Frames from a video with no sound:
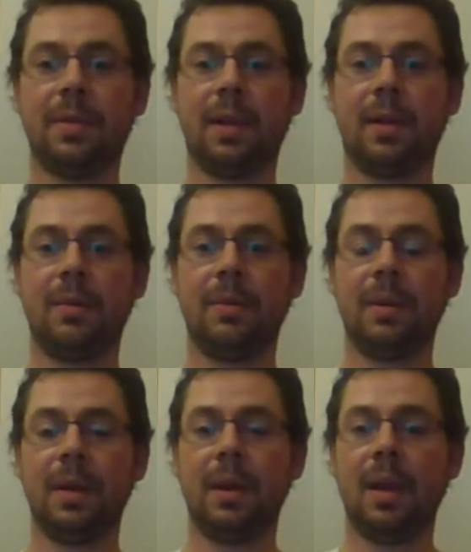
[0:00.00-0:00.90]
So
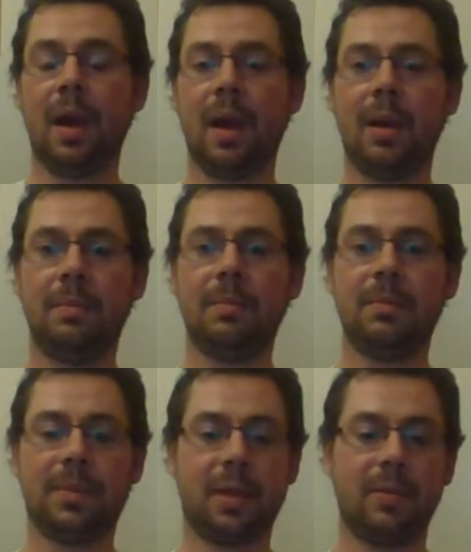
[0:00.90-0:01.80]

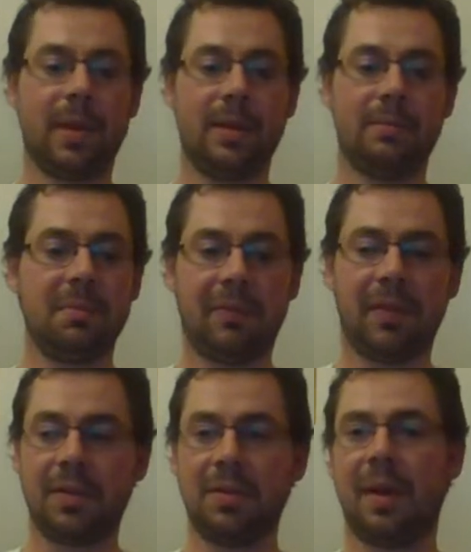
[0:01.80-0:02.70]

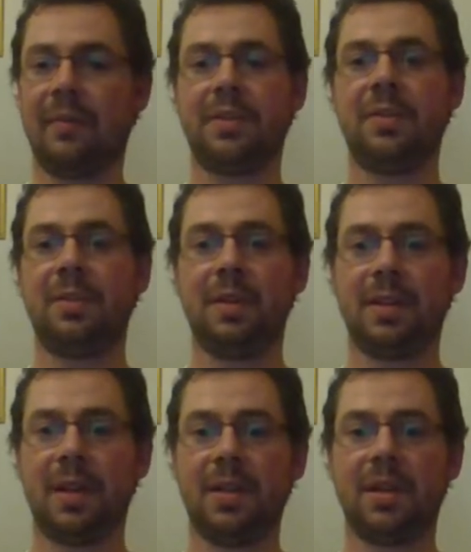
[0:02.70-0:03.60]
if I do have a student
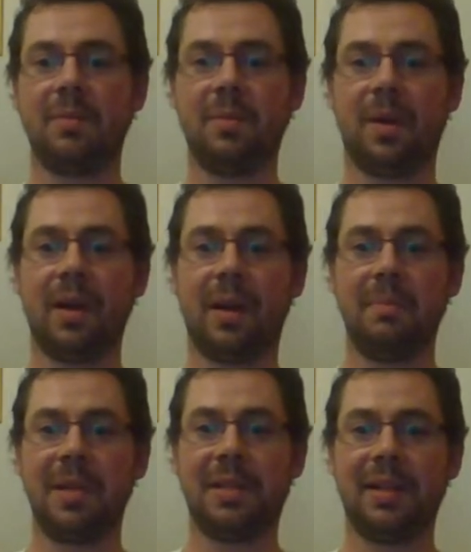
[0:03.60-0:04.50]
that turns up with one
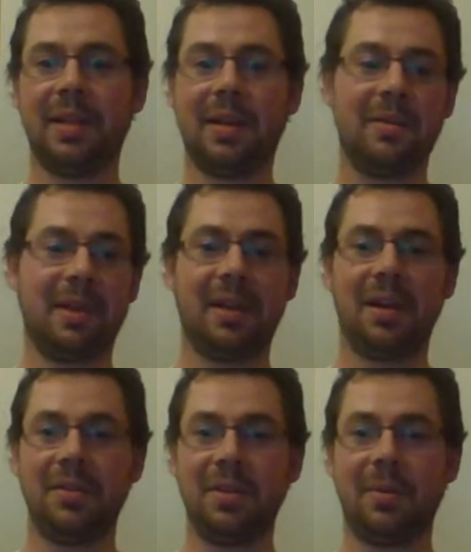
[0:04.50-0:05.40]
arm missing and they
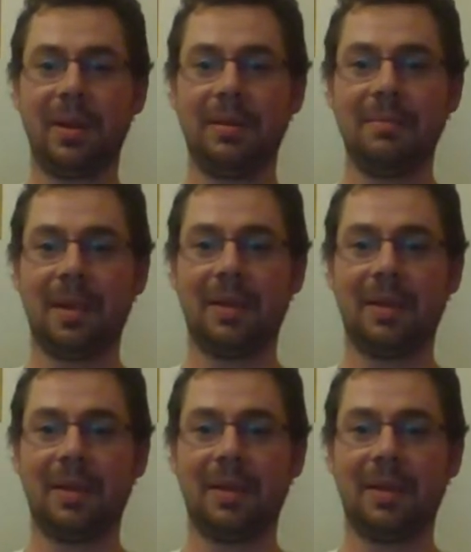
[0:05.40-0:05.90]
can't do it,